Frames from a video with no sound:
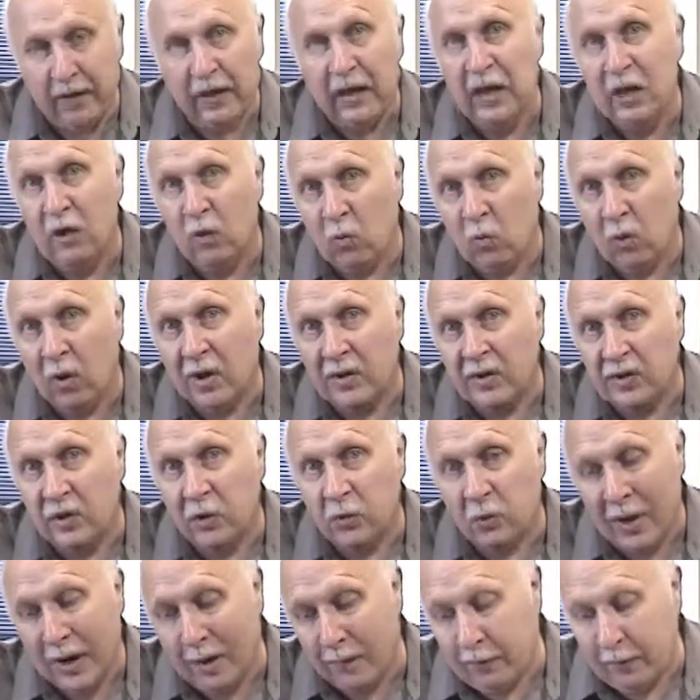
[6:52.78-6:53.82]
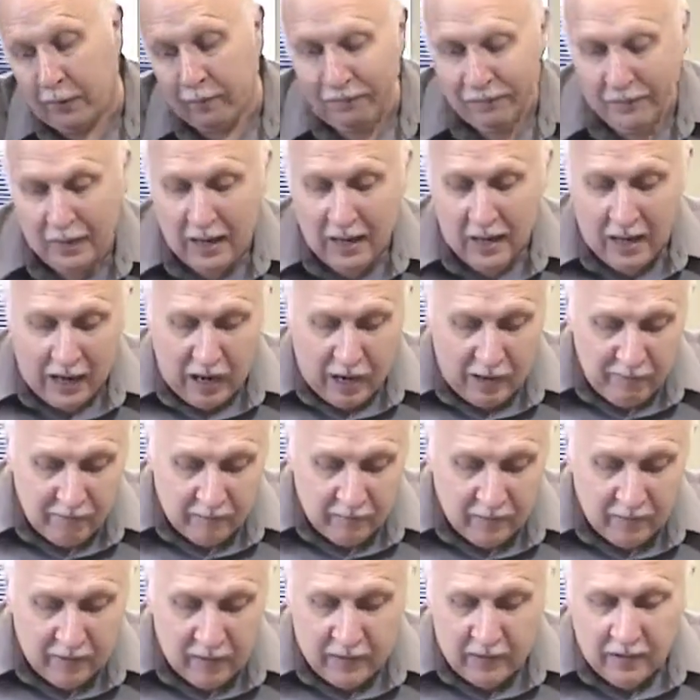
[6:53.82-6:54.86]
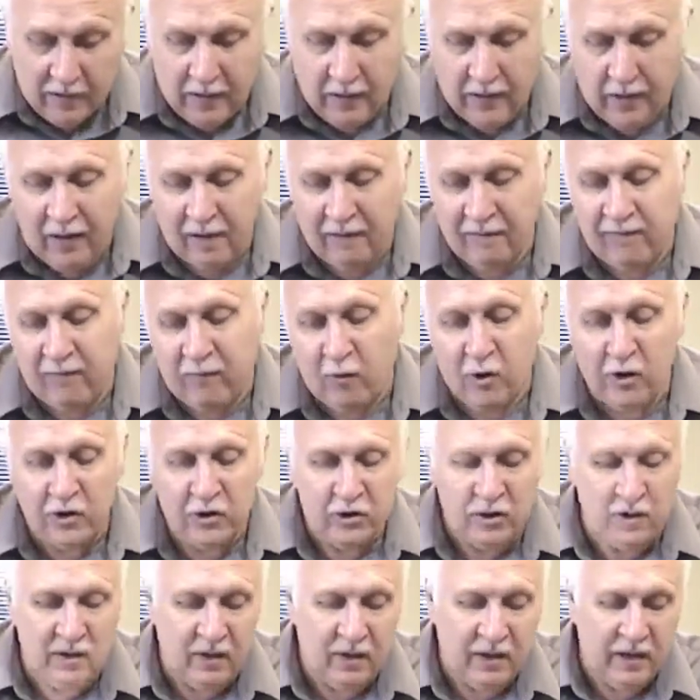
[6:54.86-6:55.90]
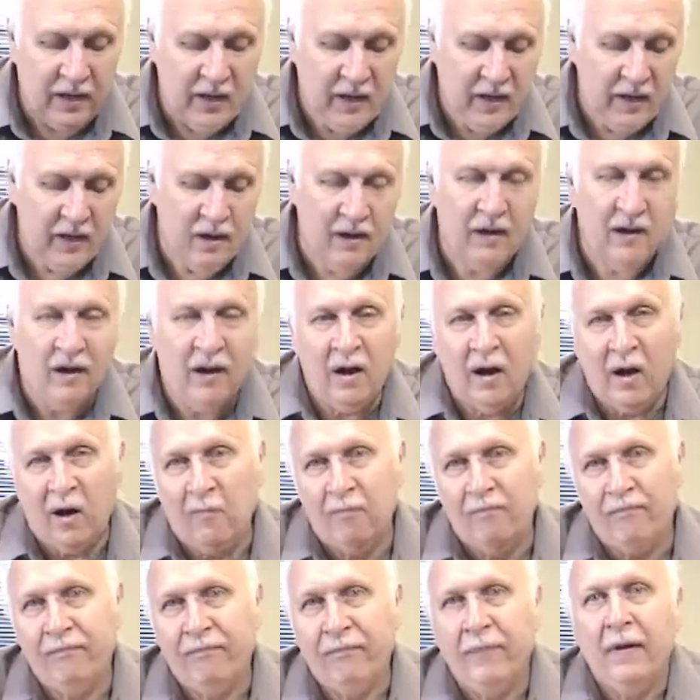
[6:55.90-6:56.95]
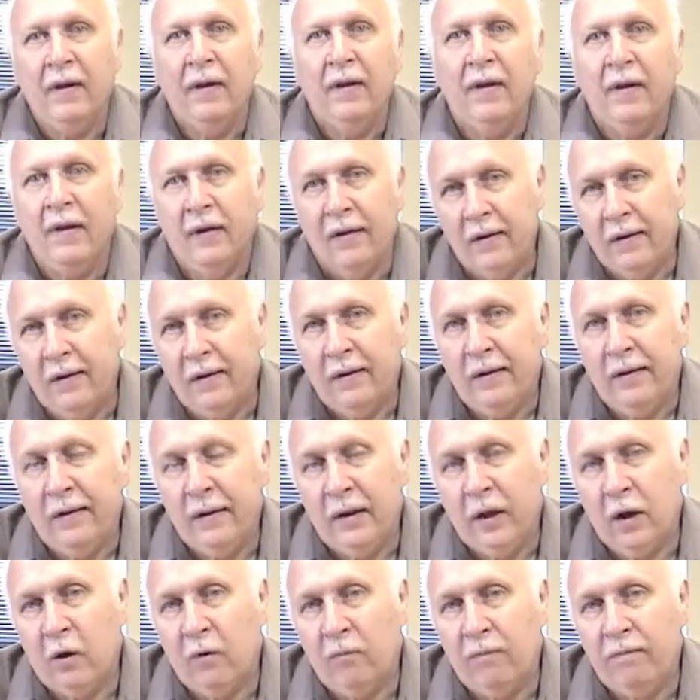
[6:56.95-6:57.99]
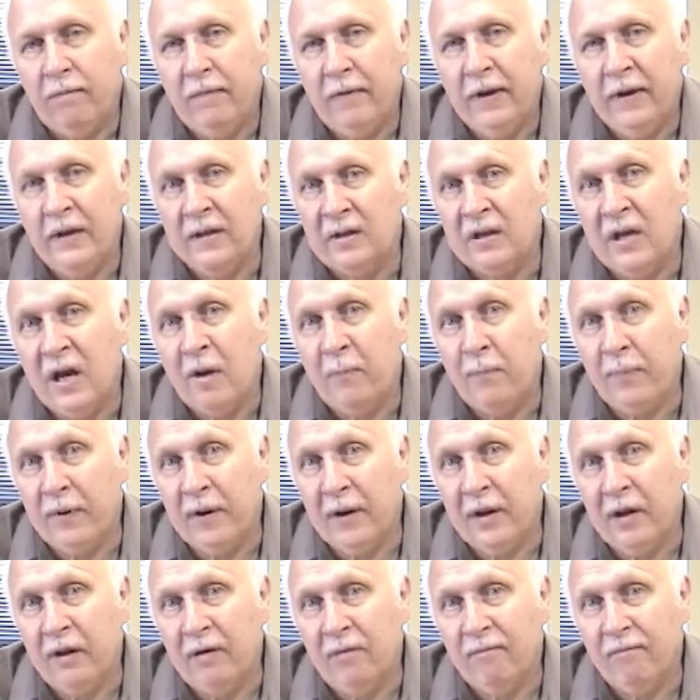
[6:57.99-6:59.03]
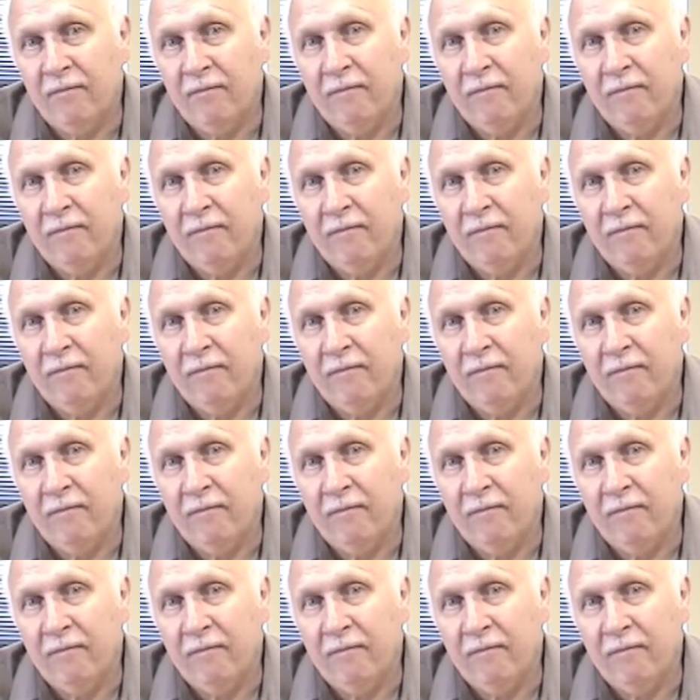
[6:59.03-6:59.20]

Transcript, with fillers: He was the rebel. Un unfortunately, um, you know, his company